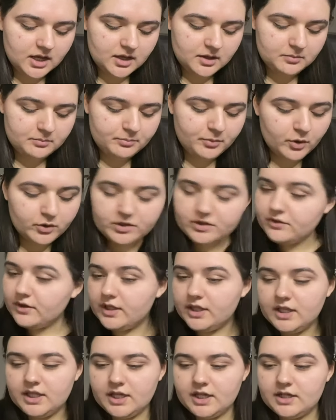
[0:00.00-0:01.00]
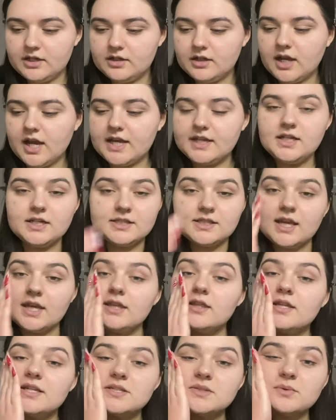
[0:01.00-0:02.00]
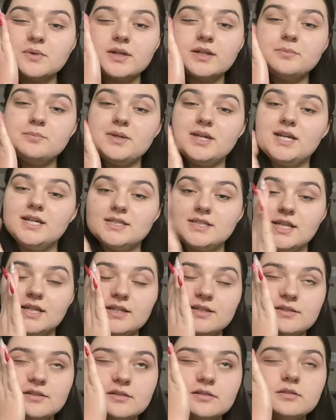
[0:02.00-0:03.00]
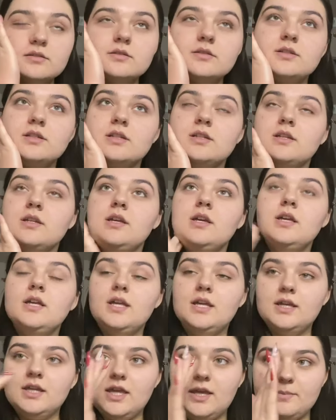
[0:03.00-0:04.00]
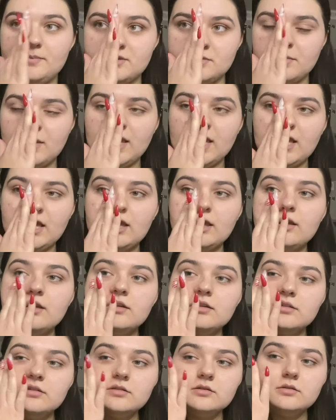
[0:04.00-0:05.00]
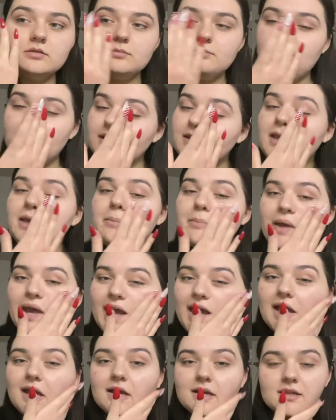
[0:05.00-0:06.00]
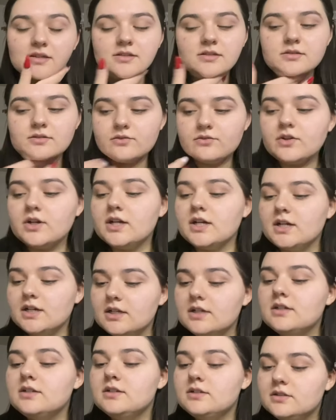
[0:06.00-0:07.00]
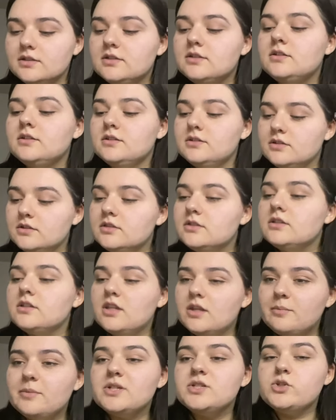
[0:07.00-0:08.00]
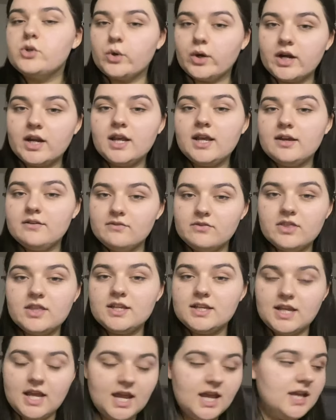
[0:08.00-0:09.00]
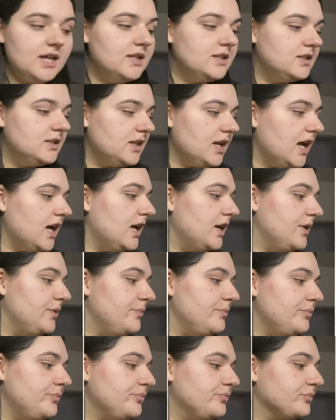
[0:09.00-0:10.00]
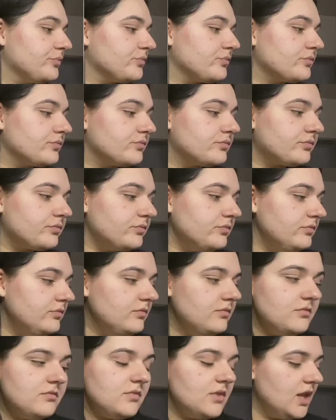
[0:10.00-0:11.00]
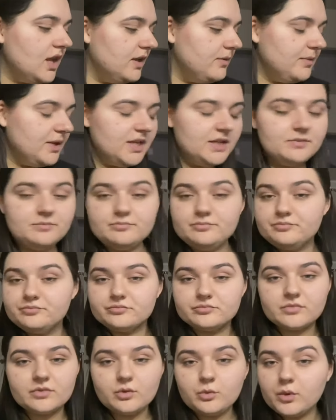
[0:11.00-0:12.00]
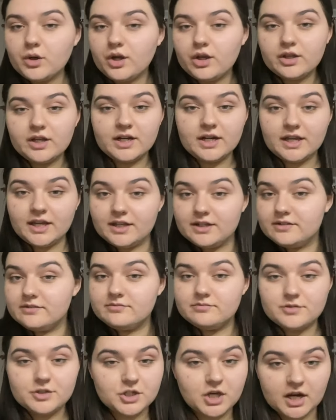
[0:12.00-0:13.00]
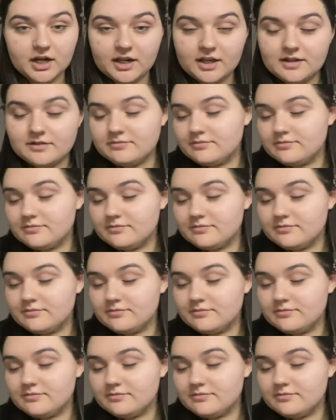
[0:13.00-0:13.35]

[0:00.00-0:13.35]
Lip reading: Both are really good. I just like this one because it keeps me mainly matte for the majority of the day. I mean, we're all gonna get shiny.